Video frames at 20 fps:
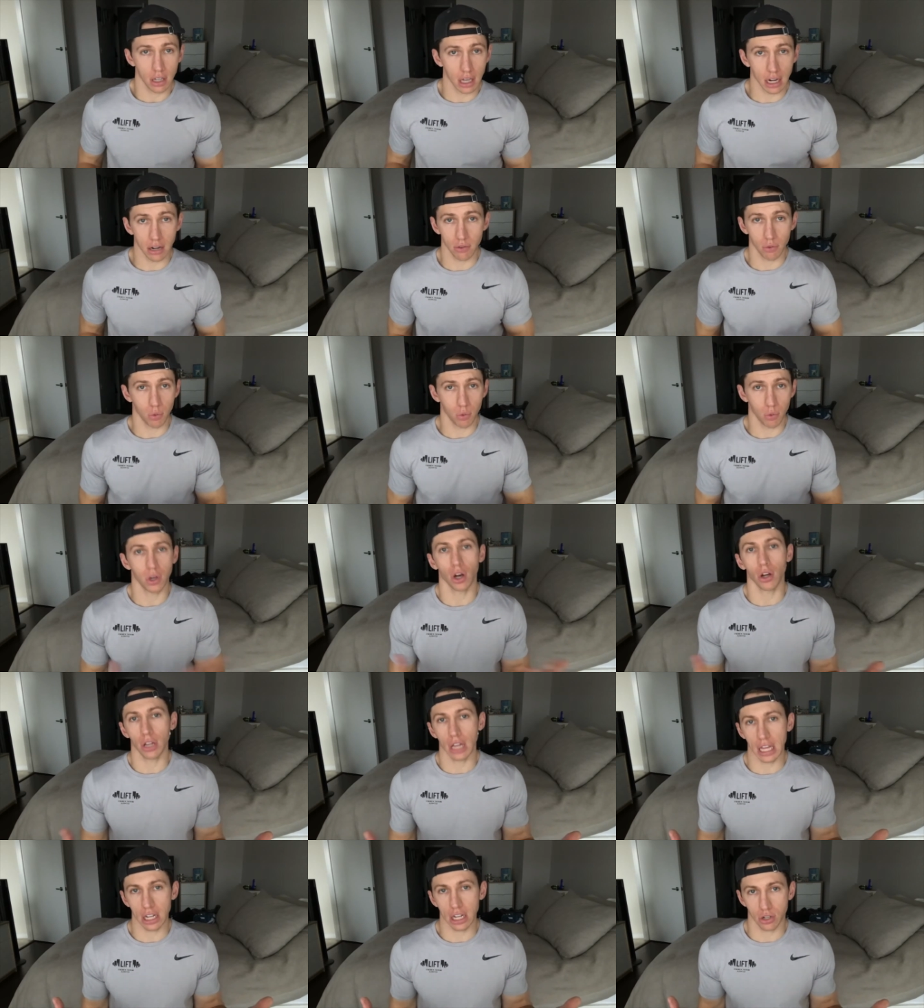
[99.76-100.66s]
we
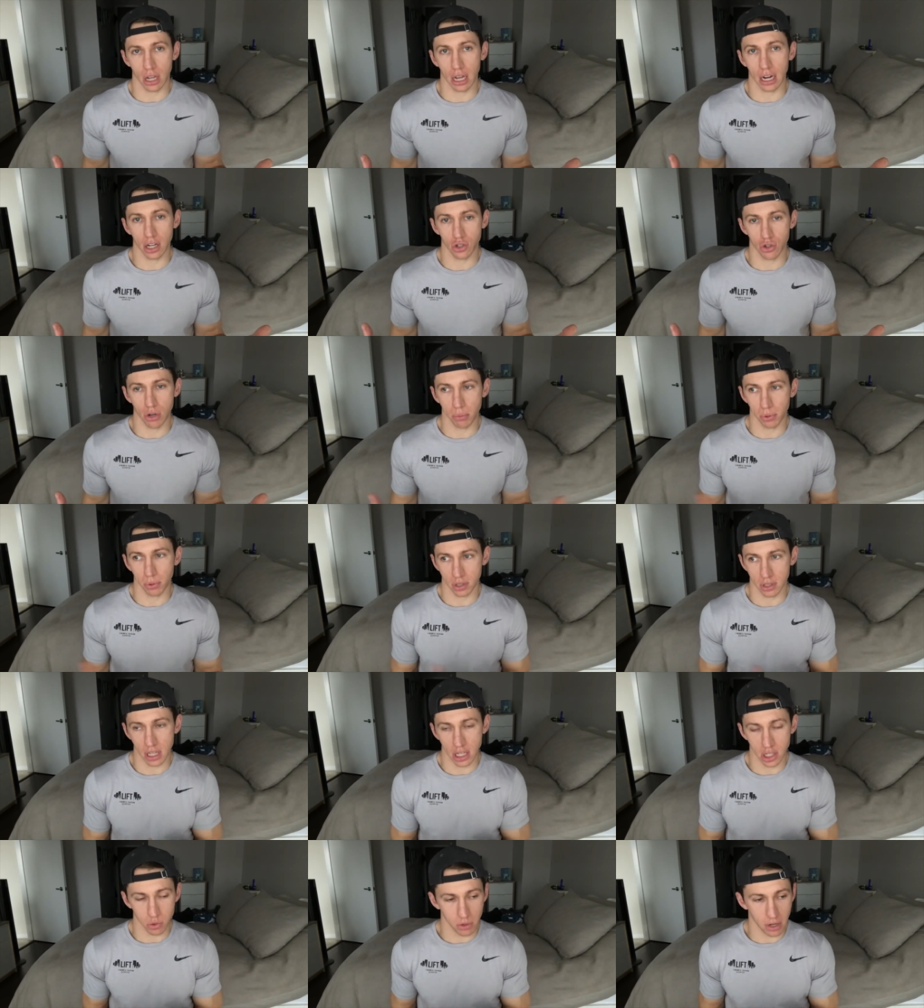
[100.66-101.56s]
call it kind of triple
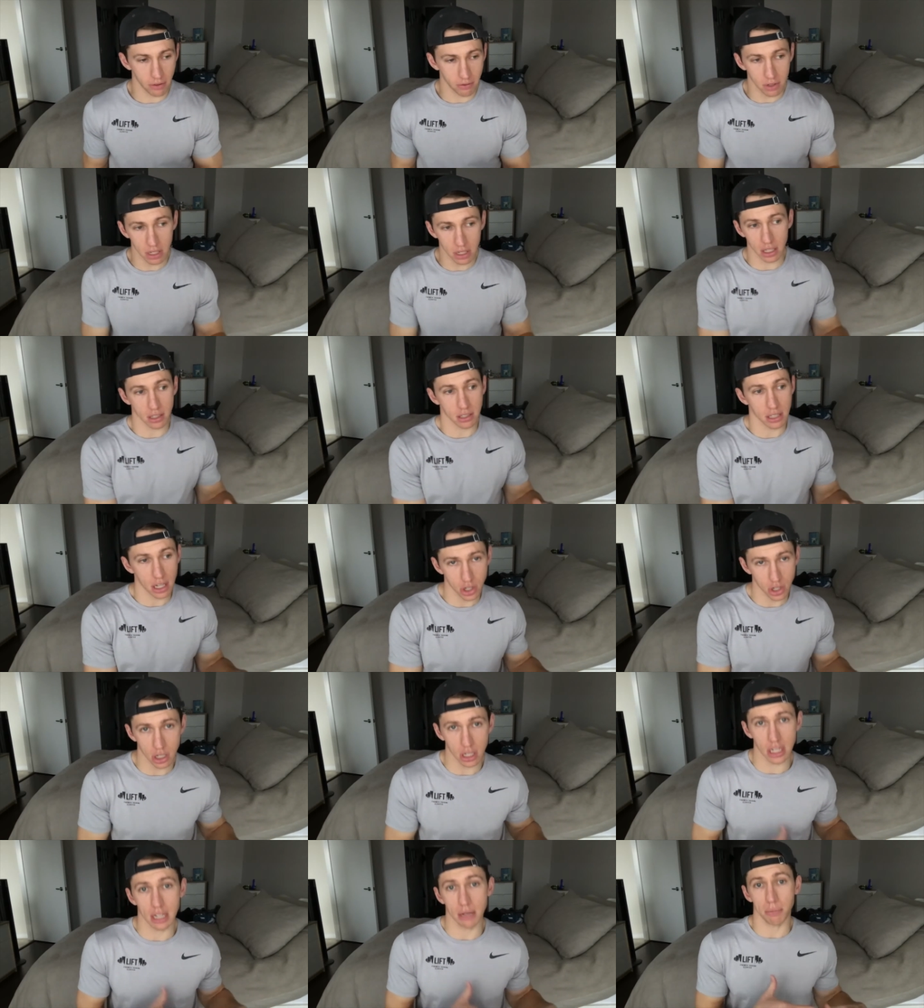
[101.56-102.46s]
extension. We have knee
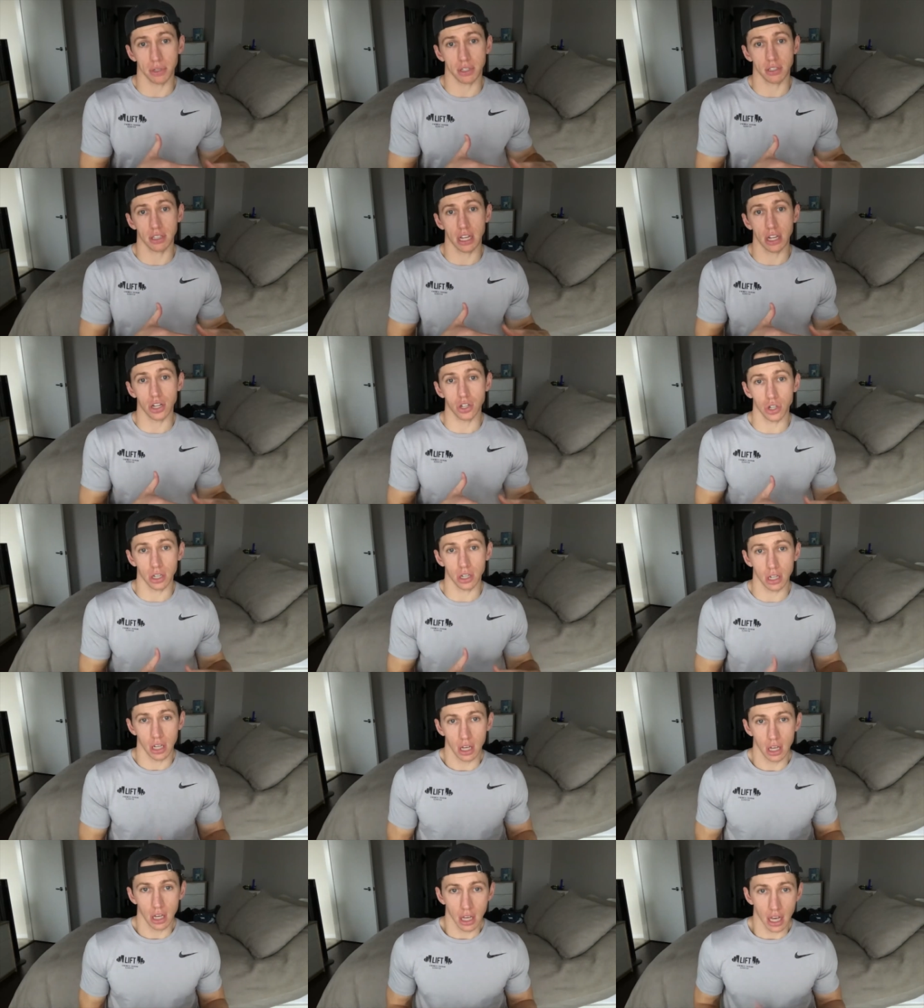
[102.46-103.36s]
extension and hip extension,
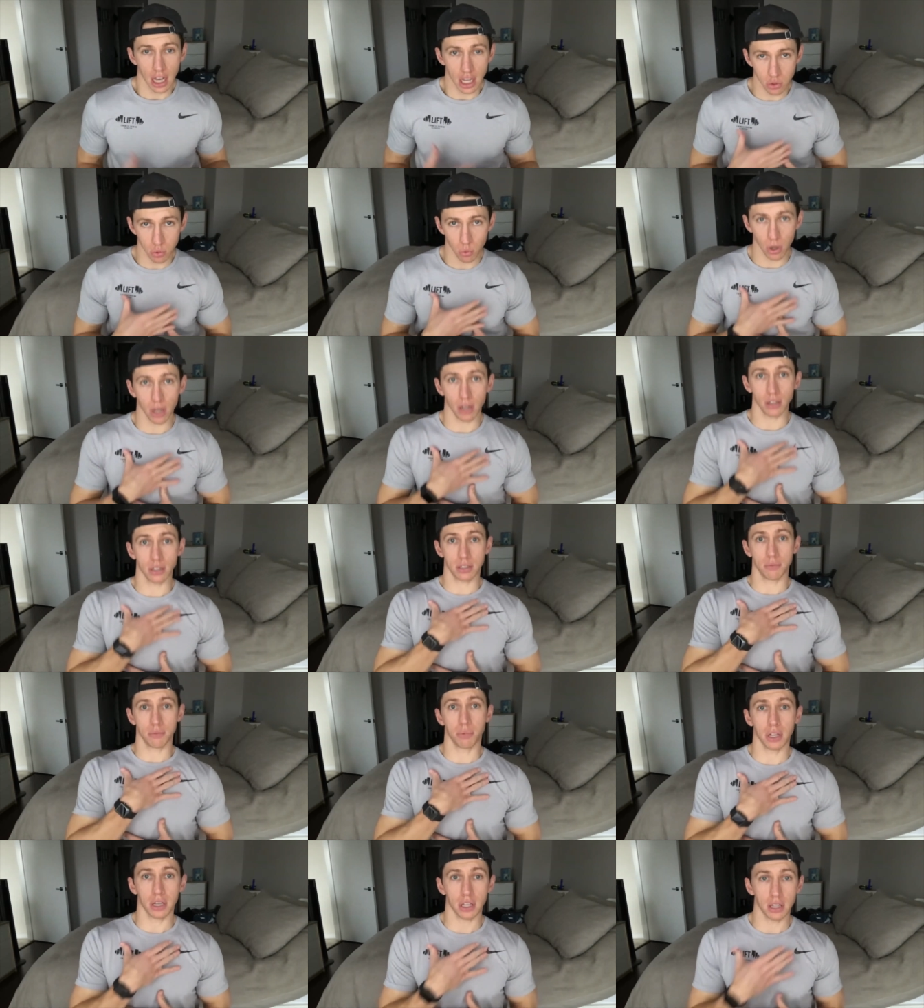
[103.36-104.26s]
as well as
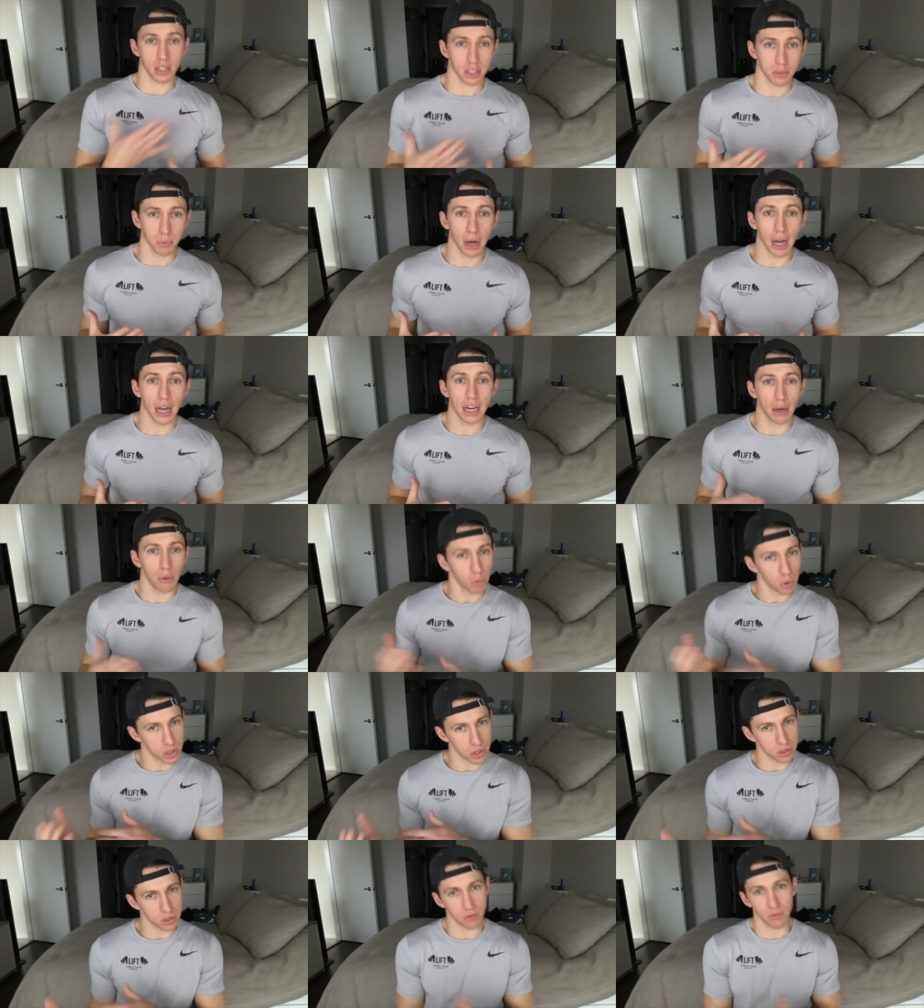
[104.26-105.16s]
bringing the spine up,
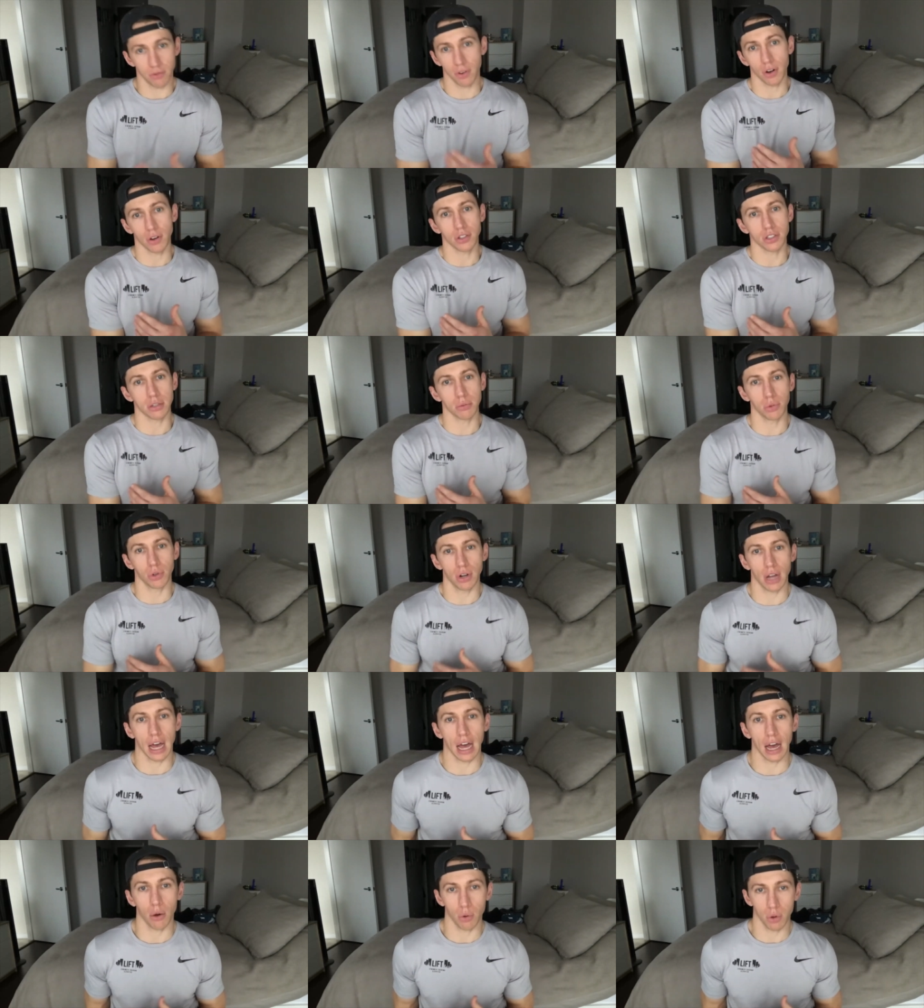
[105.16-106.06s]
which is very similar to
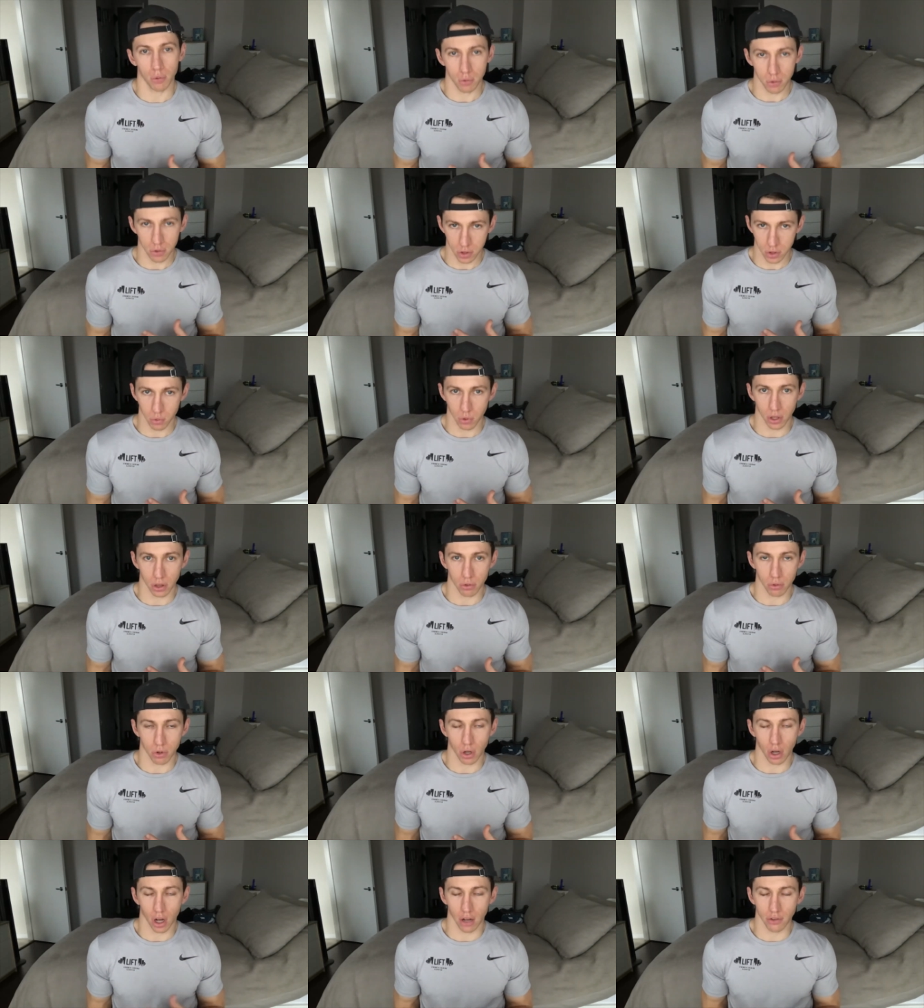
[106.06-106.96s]
how we would swing
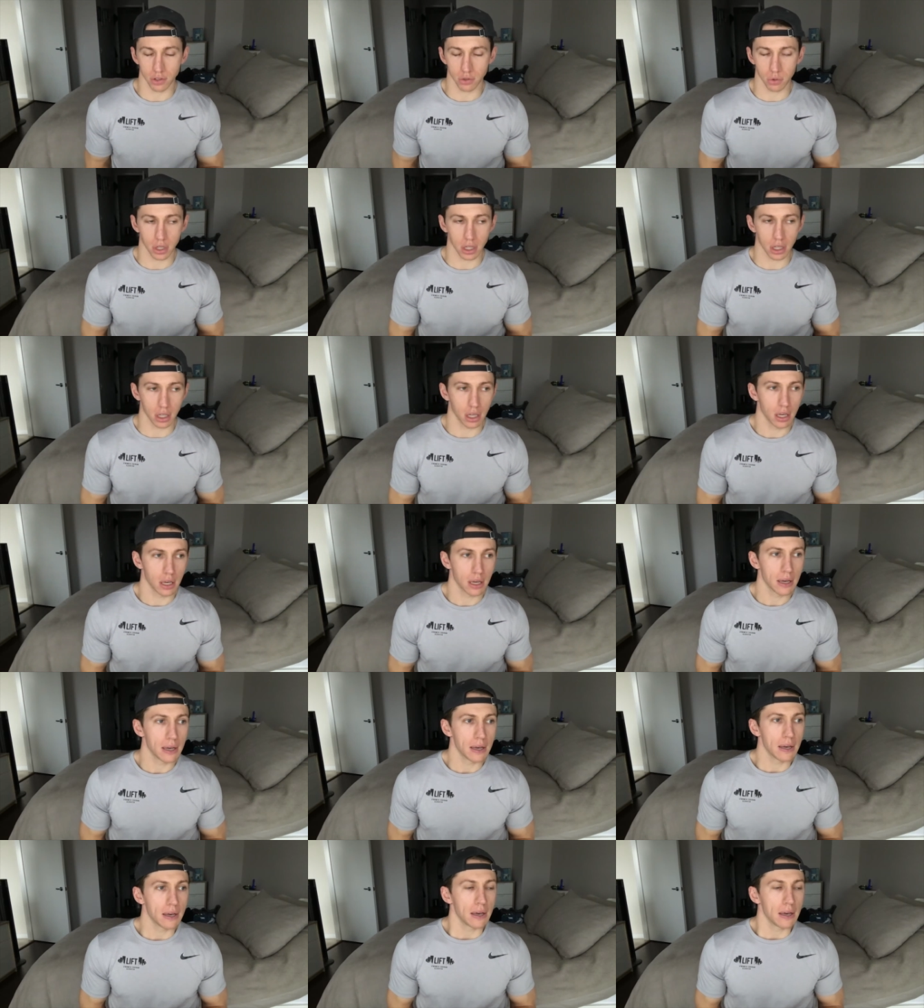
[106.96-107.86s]
through a golf swing.
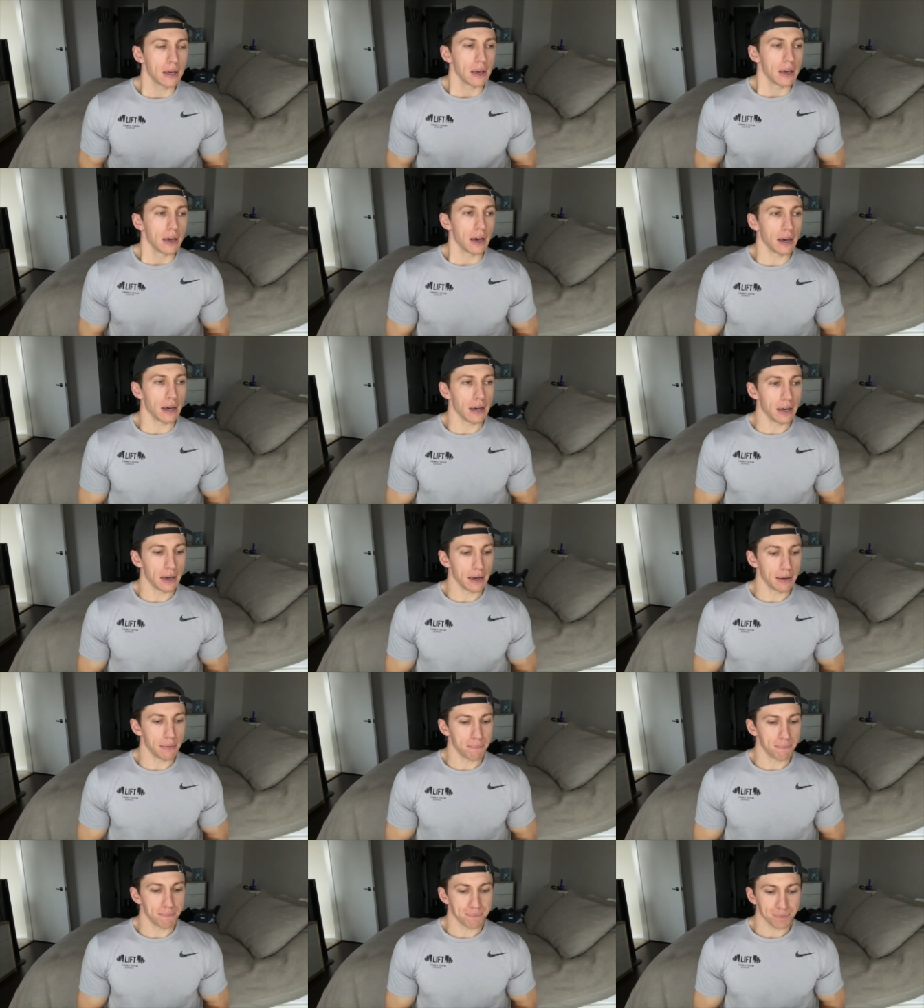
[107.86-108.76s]
And